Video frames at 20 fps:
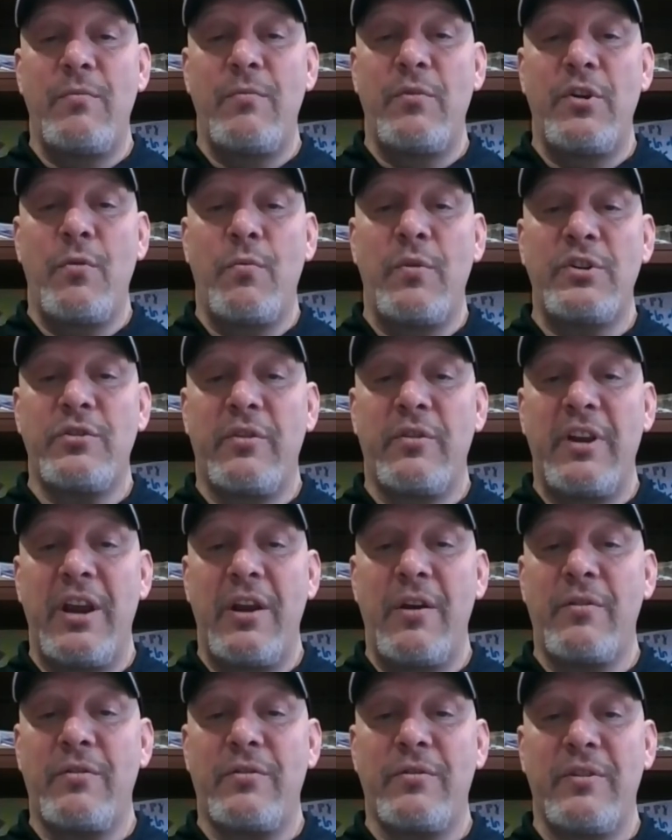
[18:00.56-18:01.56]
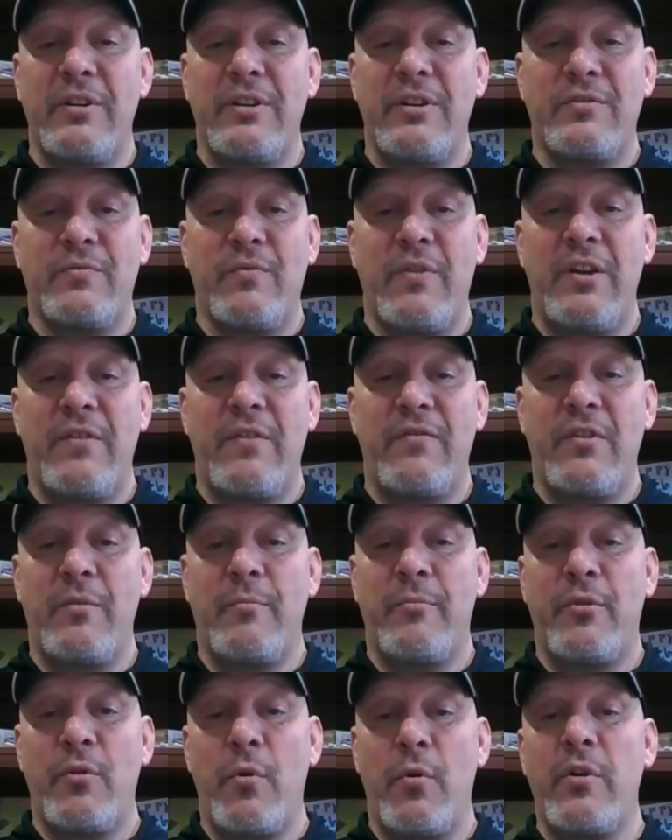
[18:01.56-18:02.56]
what your character is, right, of the
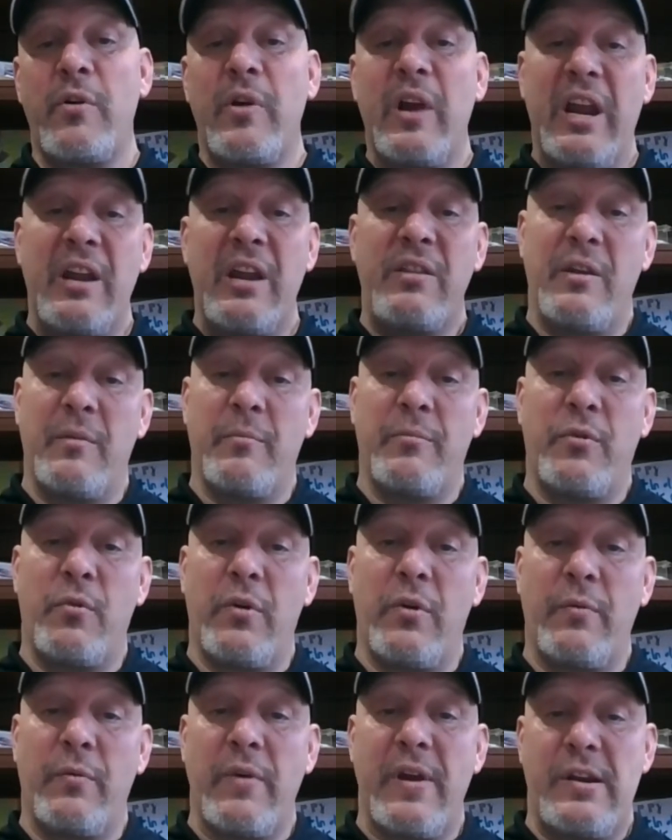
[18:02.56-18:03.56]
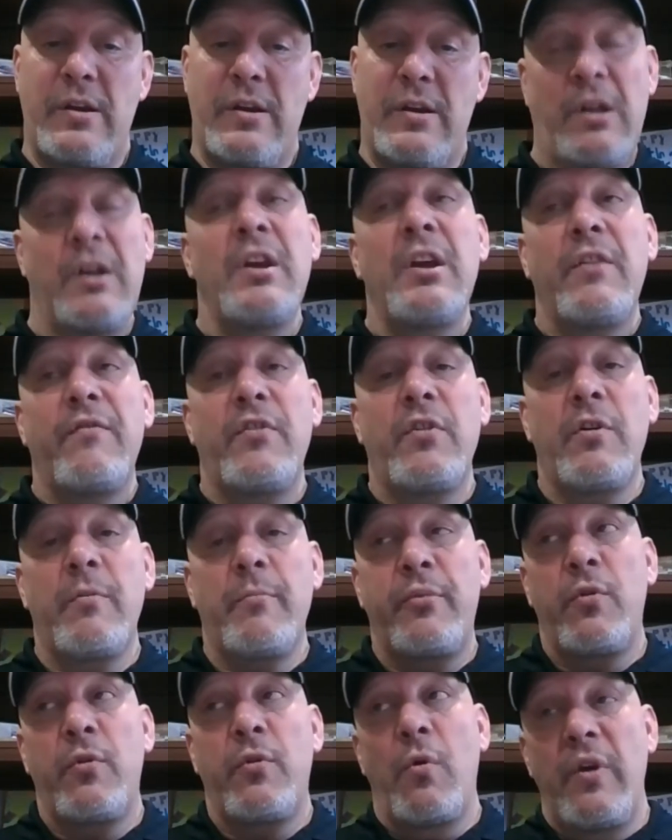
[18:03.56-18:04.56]
employer and the employee, right? If you're an
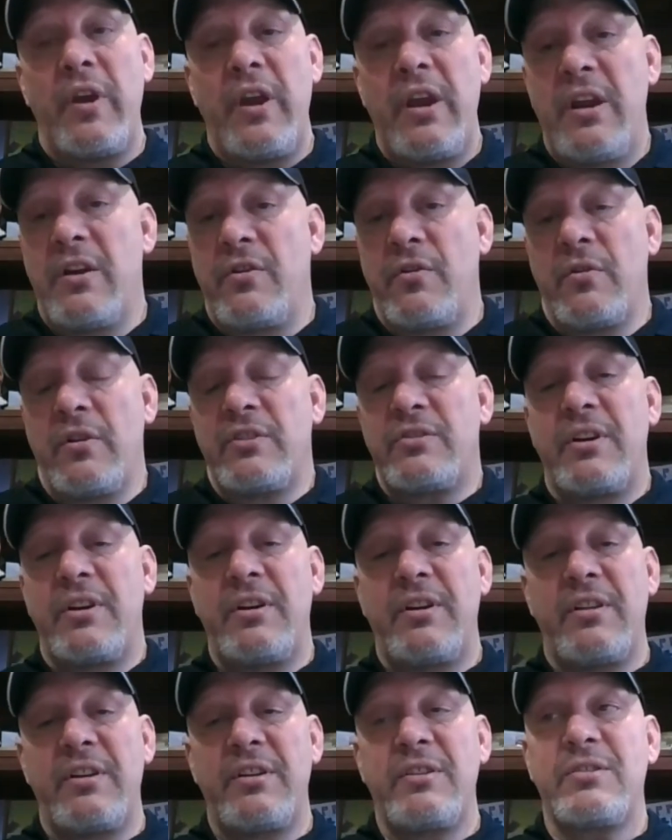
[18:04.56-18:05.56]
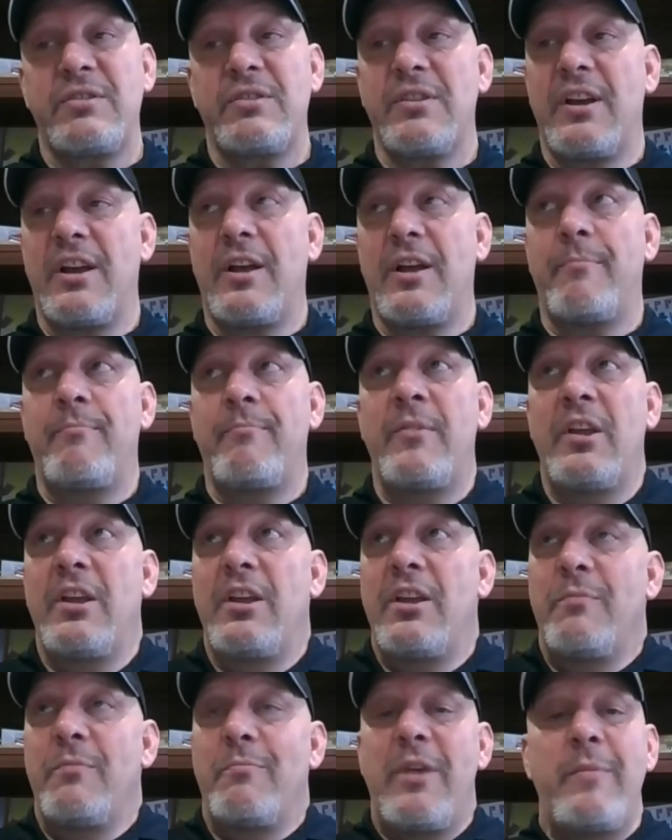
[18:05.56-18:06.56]
employee and you're listening to this,
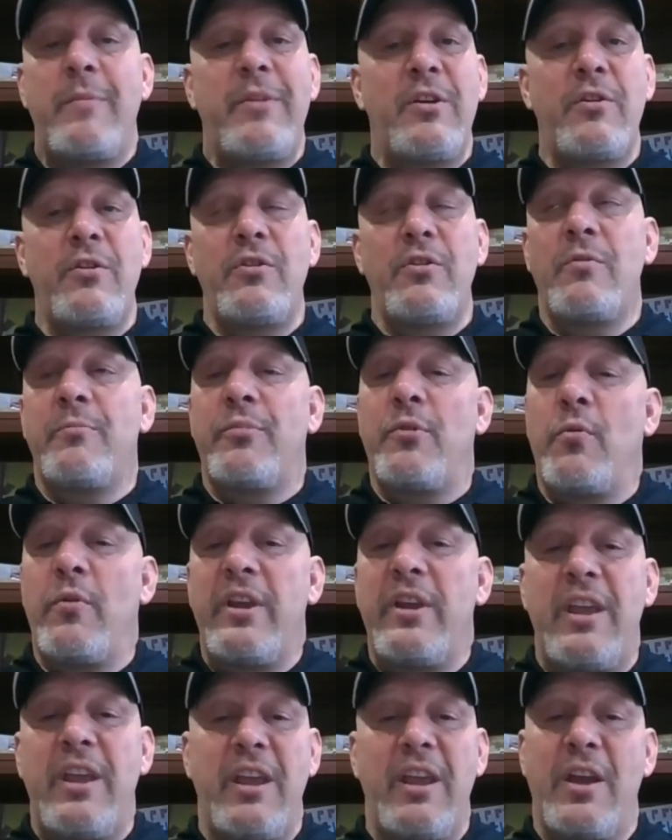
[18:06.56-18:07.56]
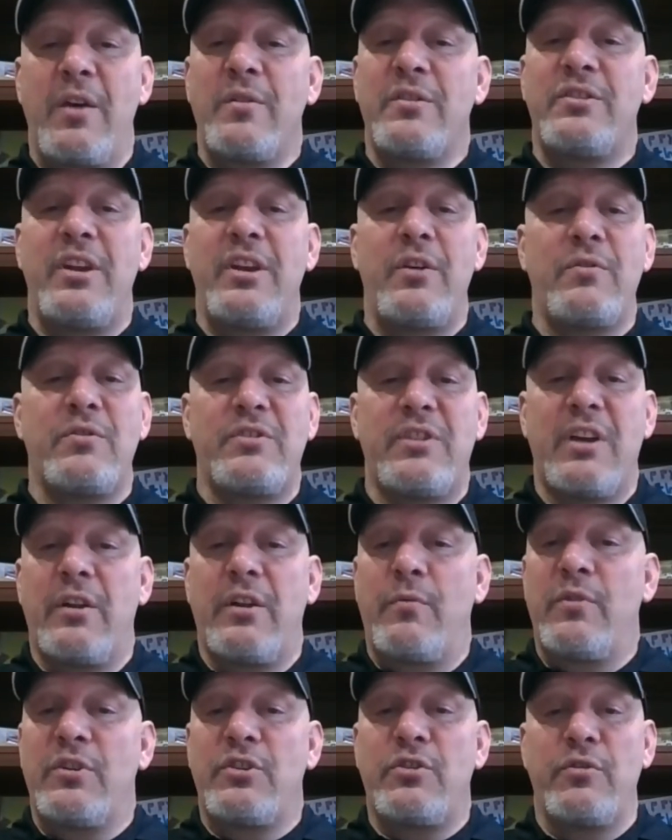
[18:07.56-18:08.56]
maybe your employee can't guarantee your
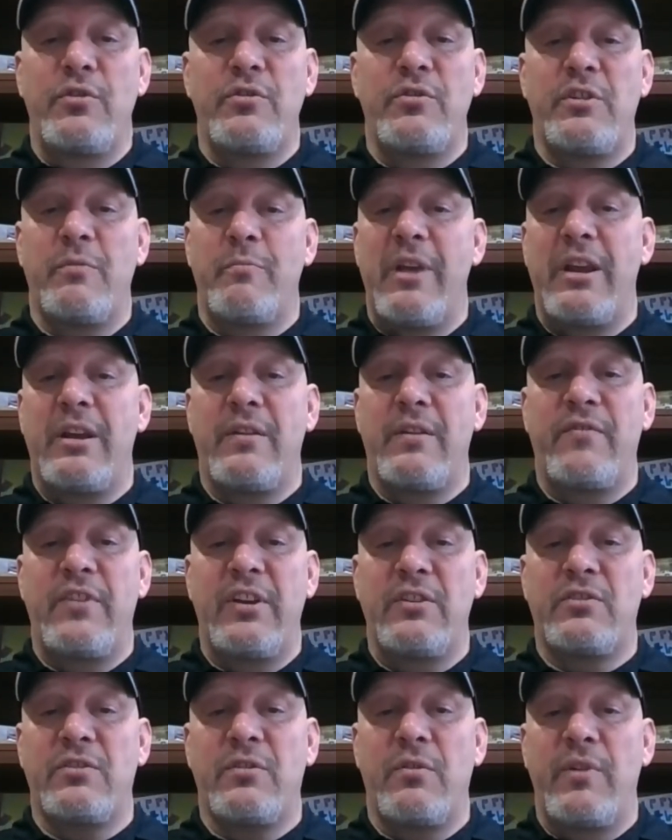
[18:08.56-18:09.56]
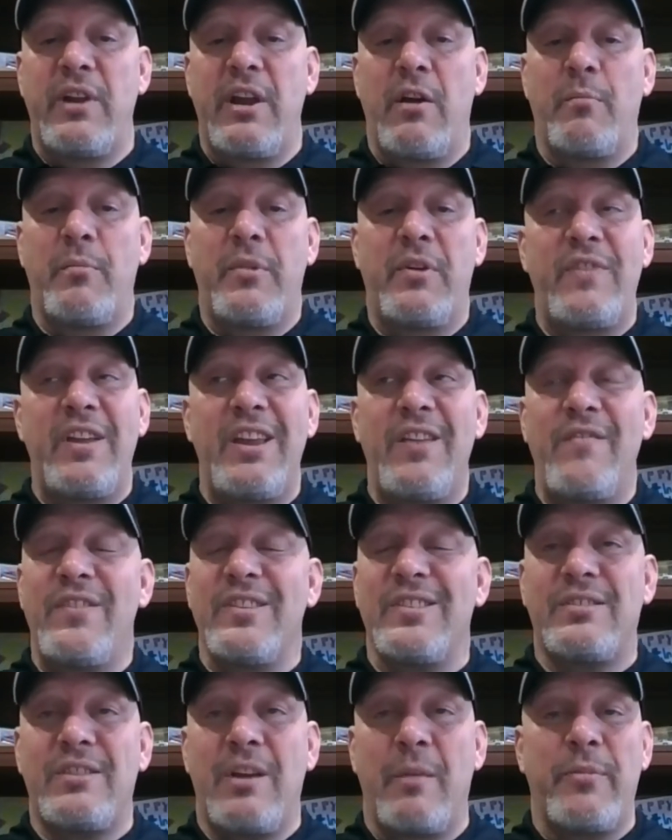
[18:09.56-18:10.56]
salary, what you're used to making if things slow down. But if they give you
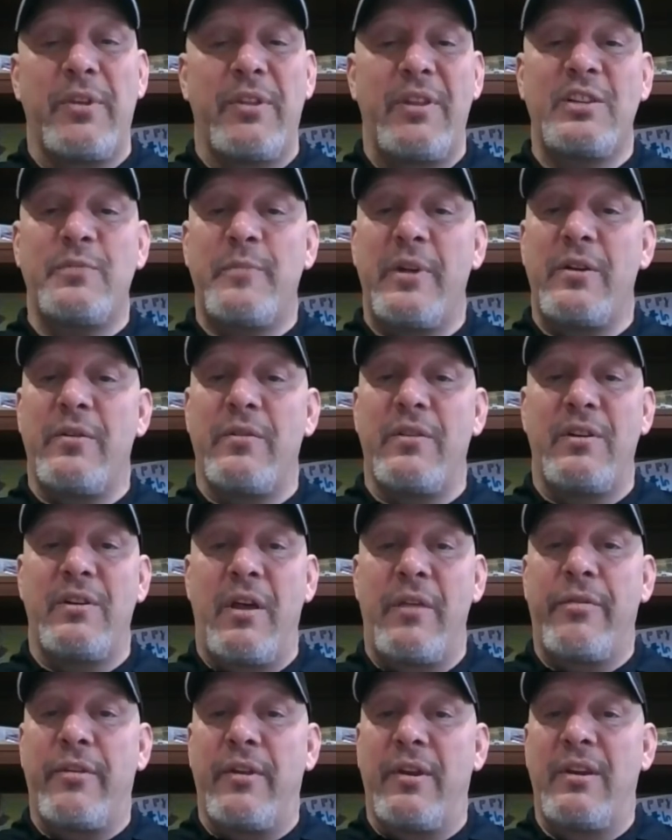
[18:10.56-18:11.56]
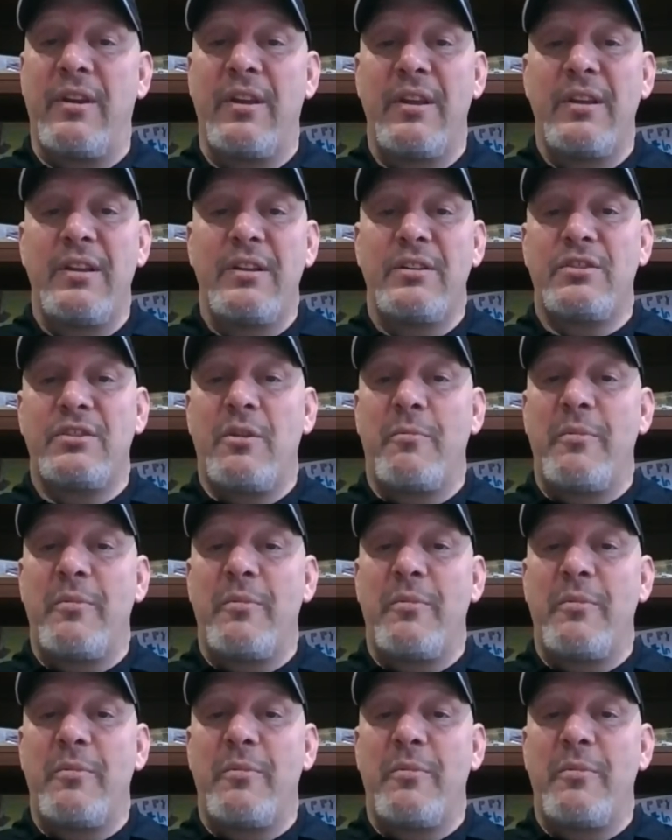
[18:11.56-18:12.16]
something, that's better than nothing. So, I